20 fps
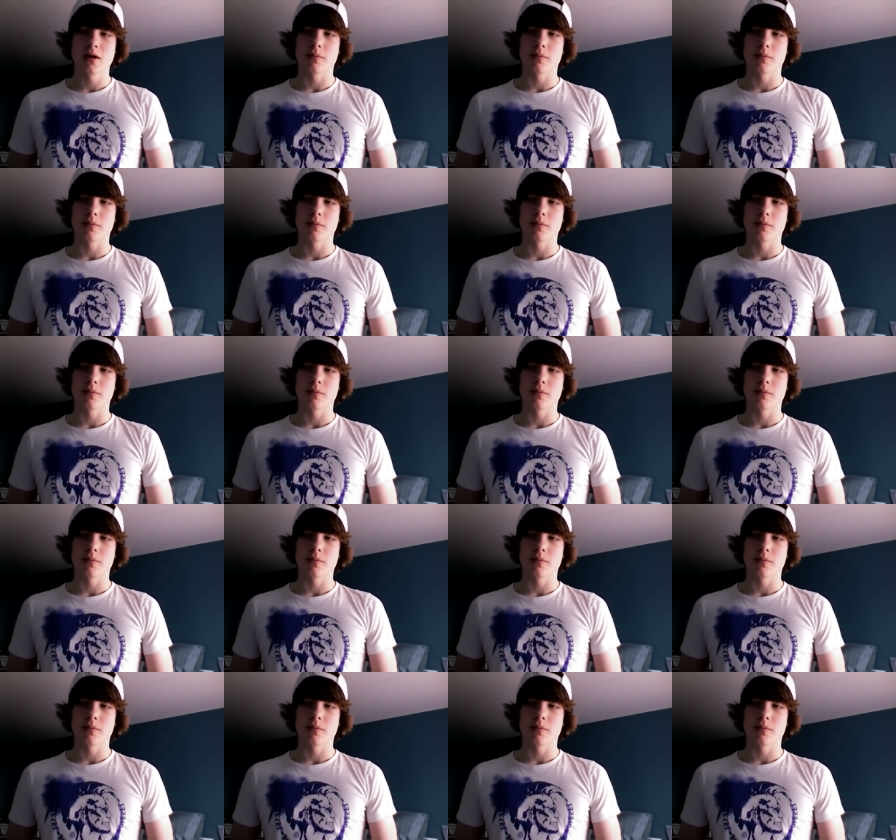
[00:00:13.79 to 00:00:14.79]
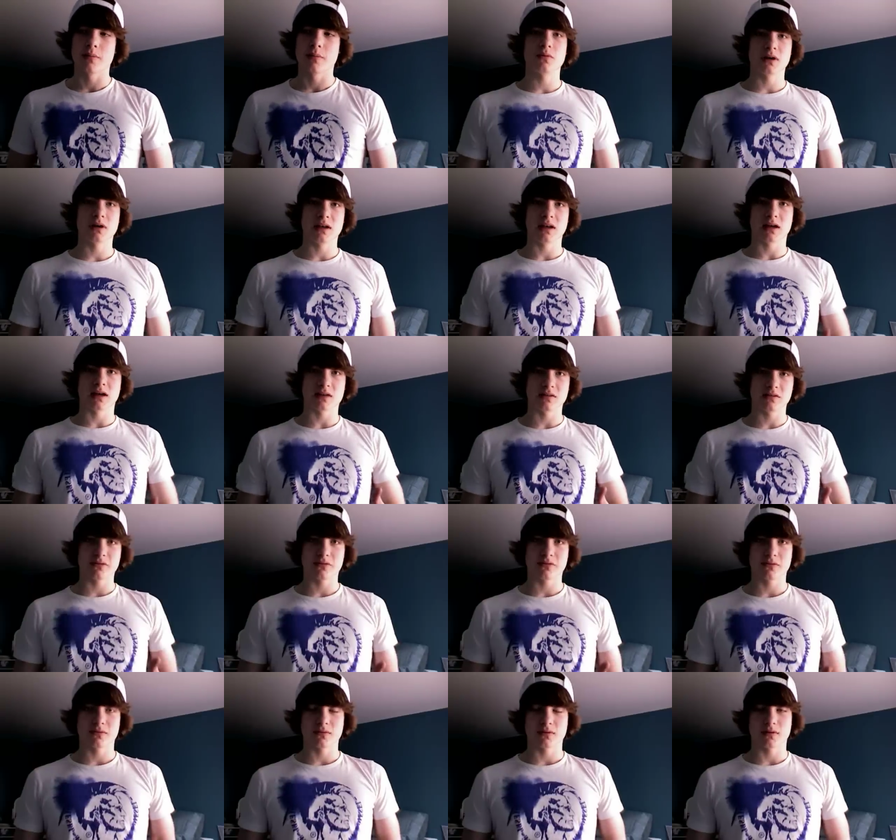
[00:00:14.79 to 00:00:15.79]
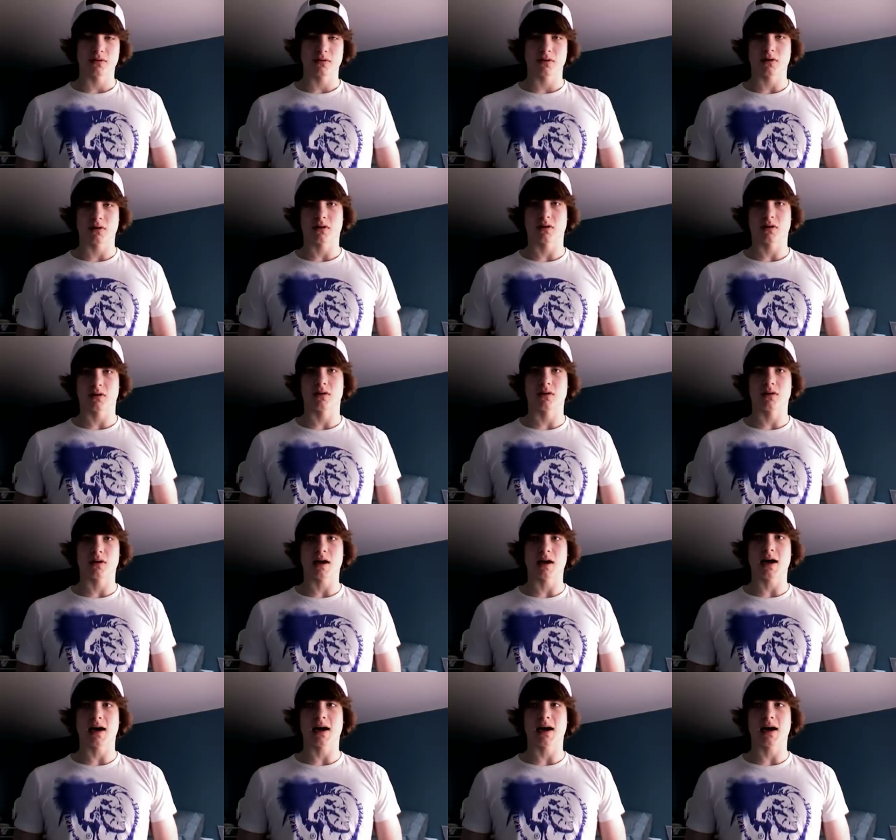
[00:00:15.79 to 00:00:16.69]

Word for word: but in real life, uh,